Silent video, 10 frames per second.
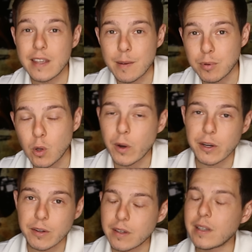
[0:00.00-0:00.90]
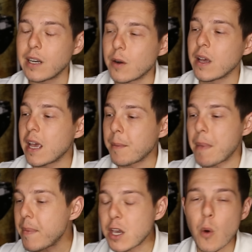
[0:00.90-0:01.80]
the employer and, you know,
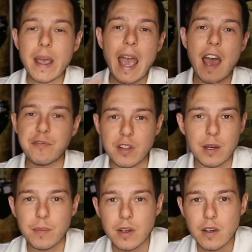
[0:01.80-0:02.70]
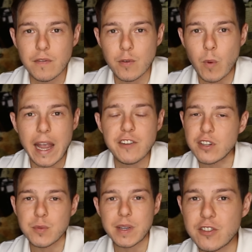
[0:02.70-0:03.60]
maybe going after them for
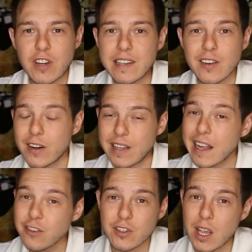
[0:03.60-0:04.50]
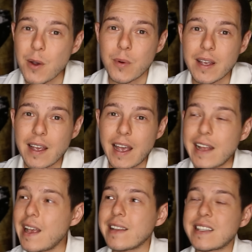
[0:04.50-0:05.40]
wages because chances are, not just you,
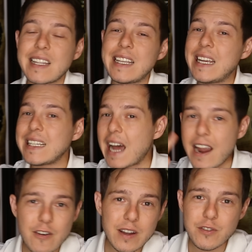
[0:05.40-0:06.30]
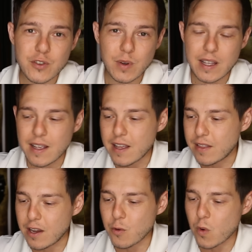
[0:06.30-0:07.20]
it's the entire industry
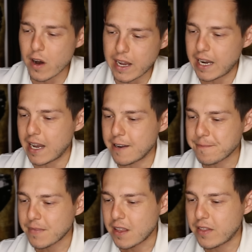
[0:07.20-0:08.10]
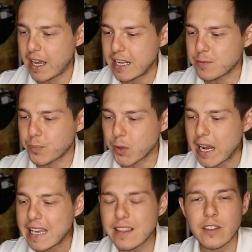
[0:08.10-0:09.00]
that you're working in that is
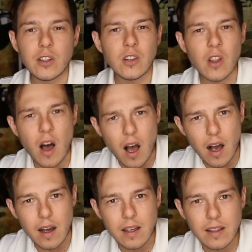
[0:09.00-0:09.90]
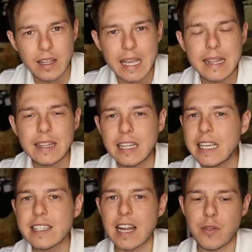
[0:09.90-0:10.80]
breaking the law like, at
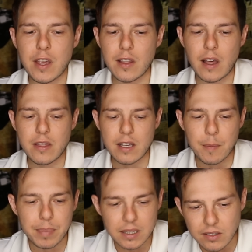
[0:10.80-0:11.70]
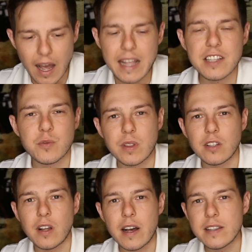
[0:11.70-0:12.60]
least I think uh, compliance with
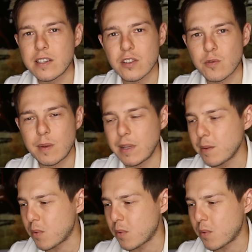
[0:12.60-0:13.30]
the law is extremely